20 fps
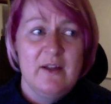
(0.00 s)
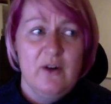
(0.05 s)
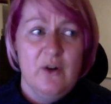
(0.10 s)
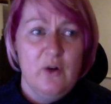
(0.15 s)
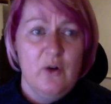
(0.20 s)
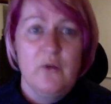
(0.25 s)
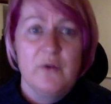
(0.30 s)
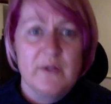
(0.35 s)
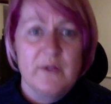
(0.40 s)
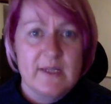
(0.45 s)

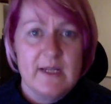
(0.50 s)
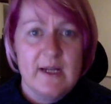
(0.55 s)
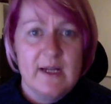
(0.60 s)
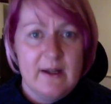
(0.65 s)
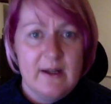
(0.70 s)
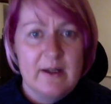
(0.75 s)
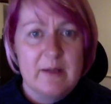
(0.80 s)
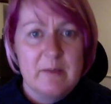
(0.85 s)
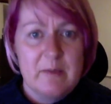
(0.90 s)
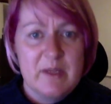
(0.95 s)
all the
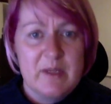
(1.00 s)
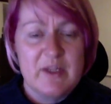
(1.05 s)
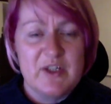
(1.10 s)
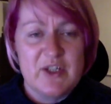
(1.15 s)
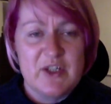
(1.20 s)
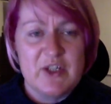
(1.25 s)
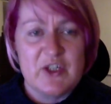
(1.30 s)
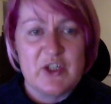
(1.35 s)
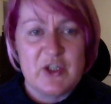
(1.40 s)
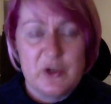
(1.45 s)
time
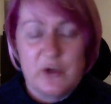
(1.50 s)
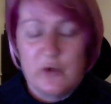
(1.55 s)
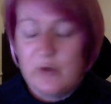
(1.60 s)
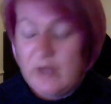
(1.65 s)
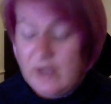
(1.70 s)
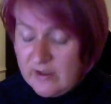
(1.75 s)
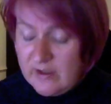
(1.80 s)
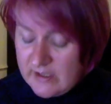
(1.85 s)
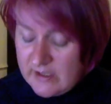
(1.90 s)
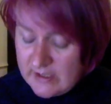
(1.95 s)
because it's so
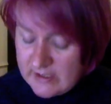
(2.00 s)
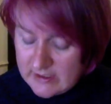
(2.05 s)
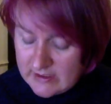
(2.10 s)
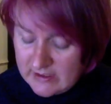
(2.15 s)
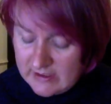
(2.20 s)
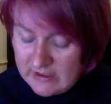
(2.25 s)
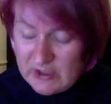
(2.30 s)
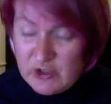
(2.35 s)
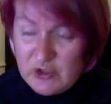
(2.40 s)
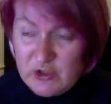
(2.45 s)

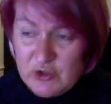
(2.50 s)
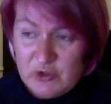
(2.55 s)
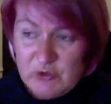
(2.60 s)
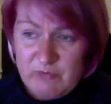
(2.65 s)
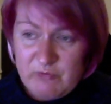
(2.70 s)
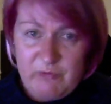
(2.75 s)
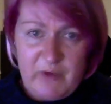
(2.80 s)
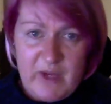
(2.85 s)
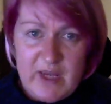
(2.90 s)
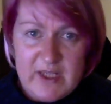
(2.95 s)
nice and it just
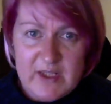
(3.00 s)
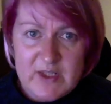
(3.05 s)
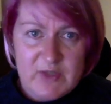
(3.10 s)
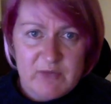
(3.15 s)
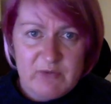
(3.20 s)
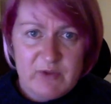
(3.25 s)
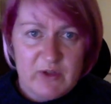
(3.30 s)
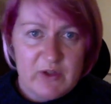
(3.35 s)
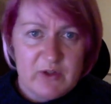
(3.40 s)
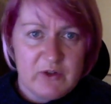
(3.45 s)

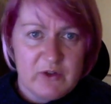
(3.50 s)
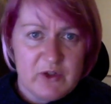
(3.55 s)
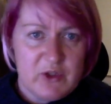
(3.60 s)
fits for